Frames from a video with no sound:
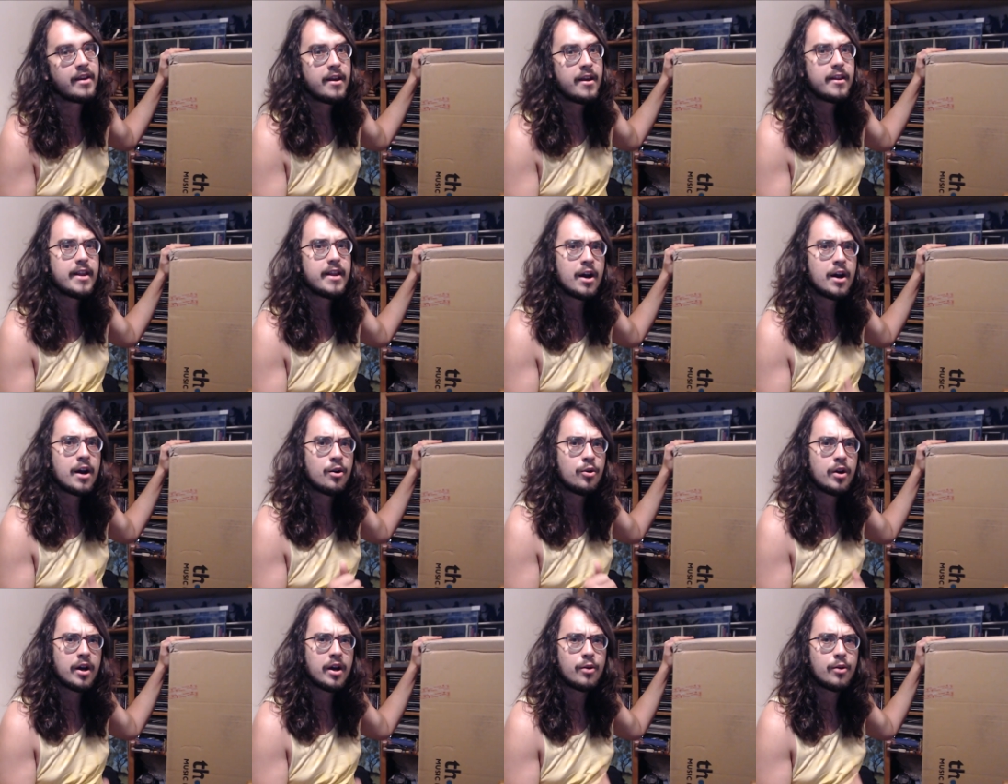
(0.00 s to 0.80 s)

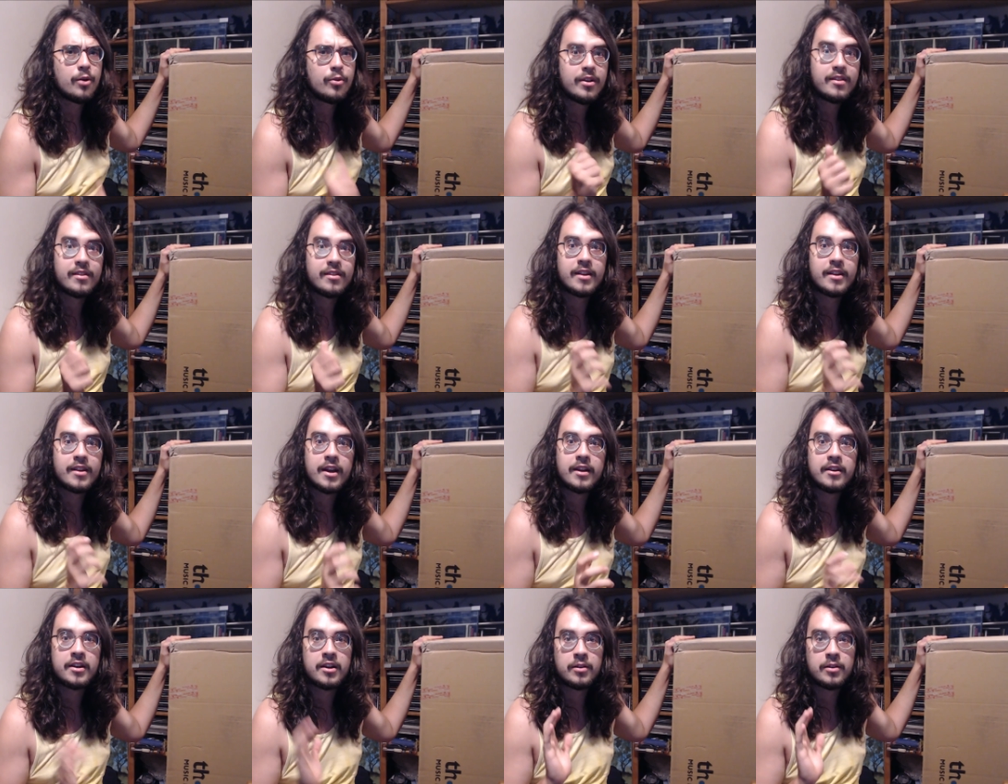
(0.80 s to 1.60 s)
Now, recently I
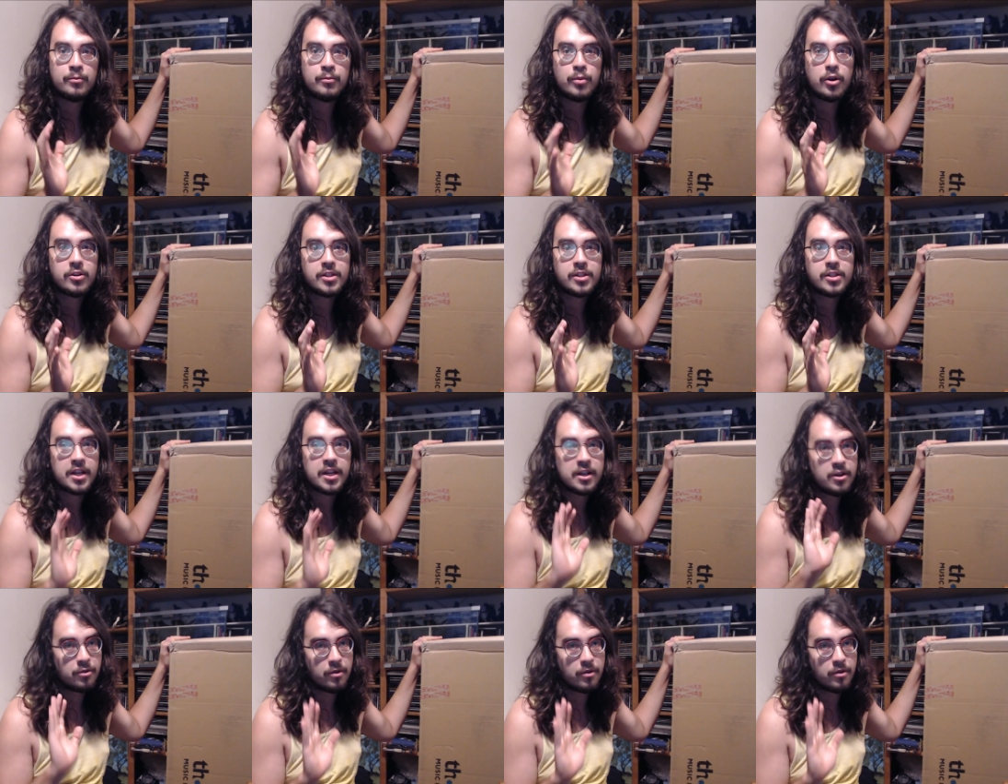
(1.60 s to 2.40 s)
did an unboxing
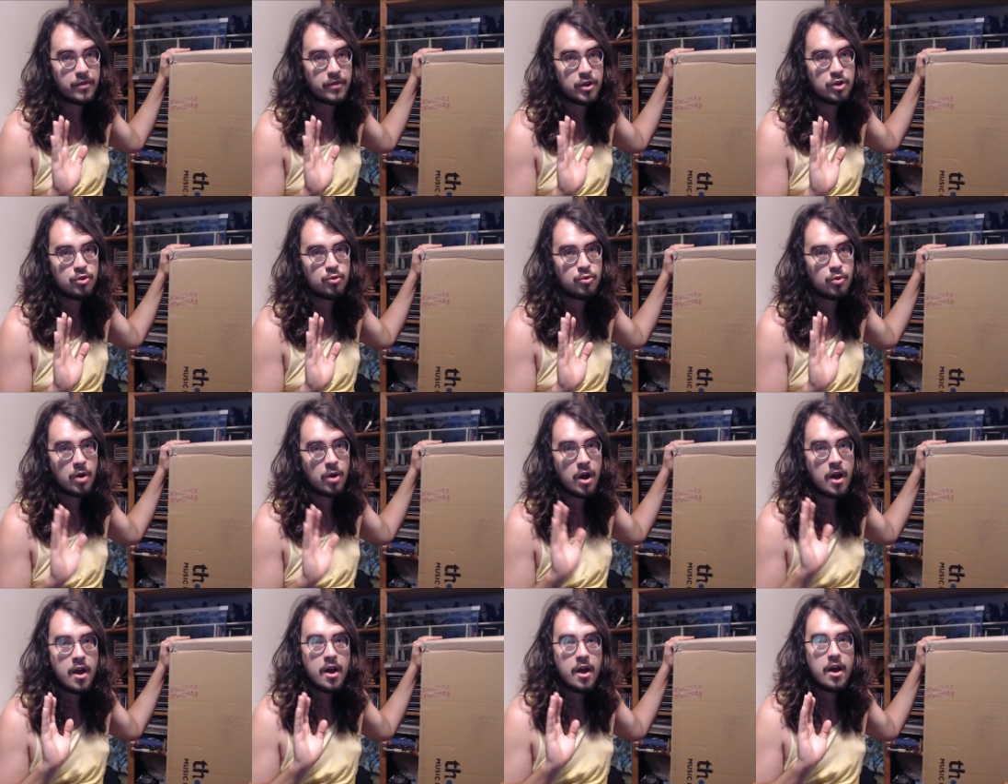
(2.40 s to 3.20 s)
and a review
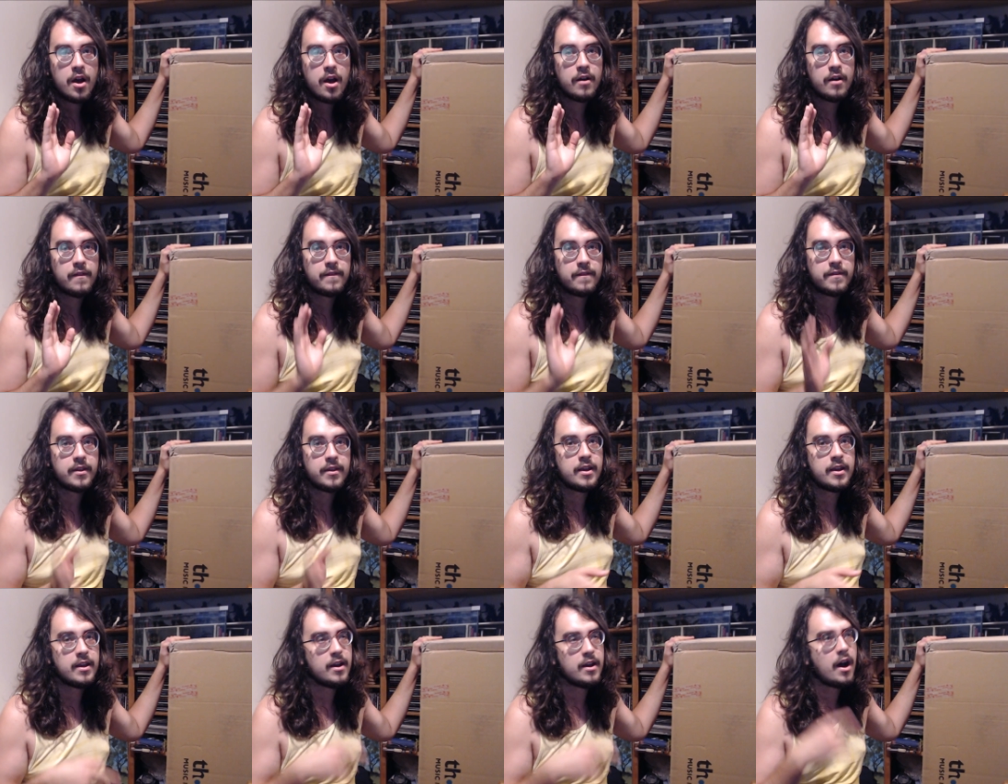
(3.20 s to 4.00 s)
of
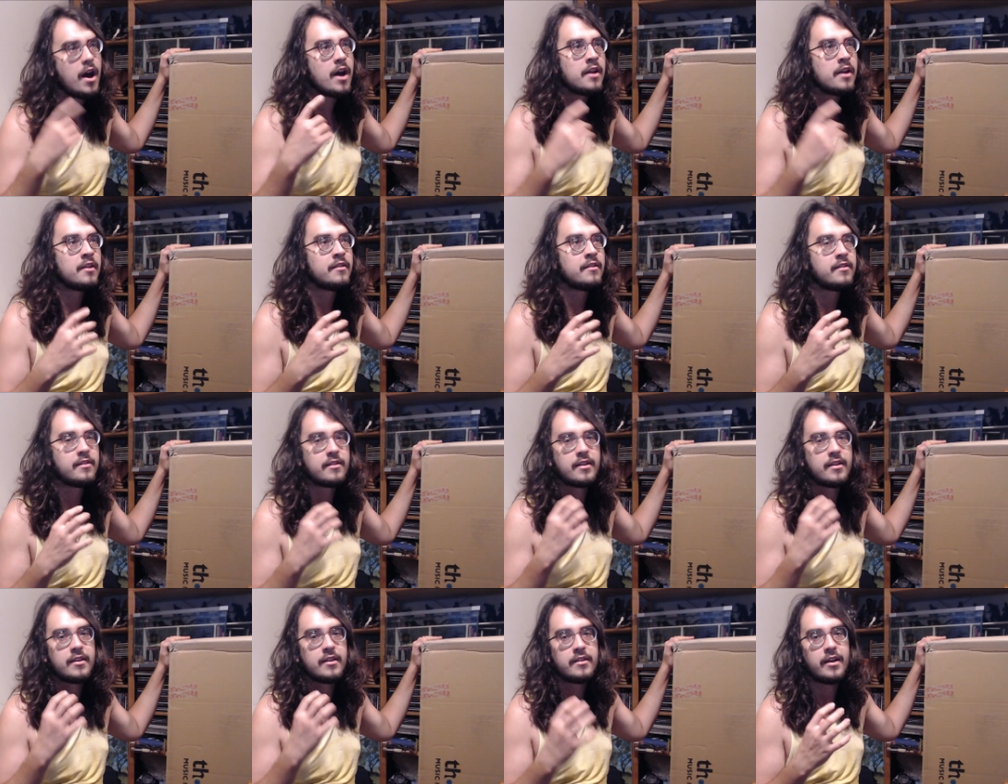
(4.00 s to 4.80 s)
the Artist
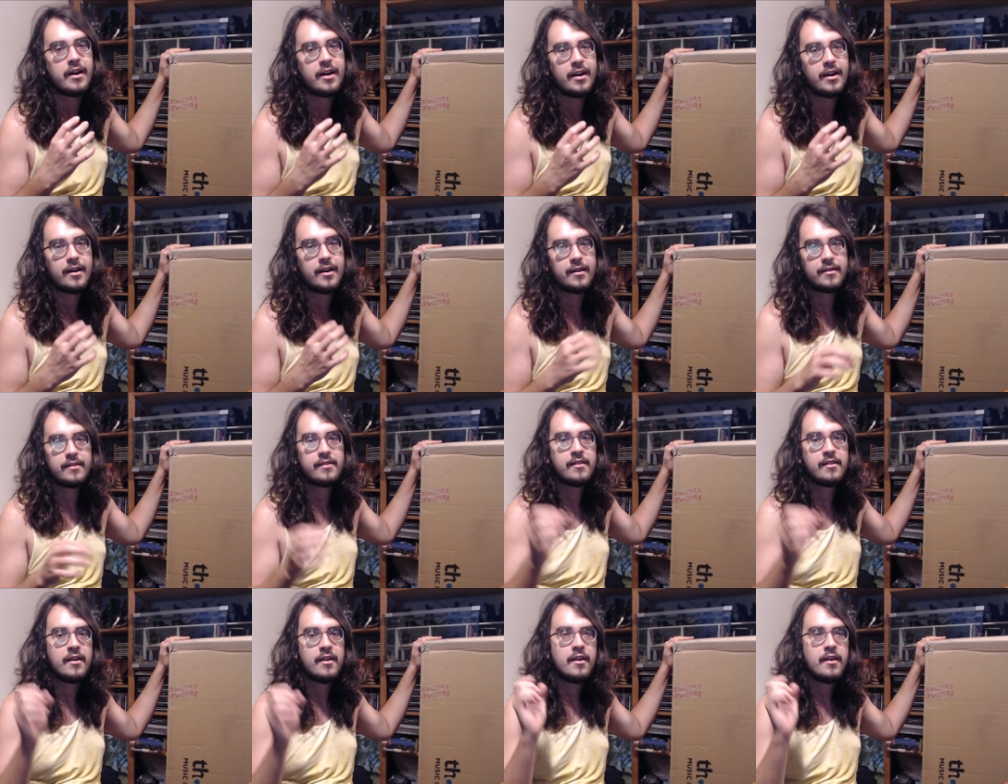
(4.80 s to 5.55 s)
Guitars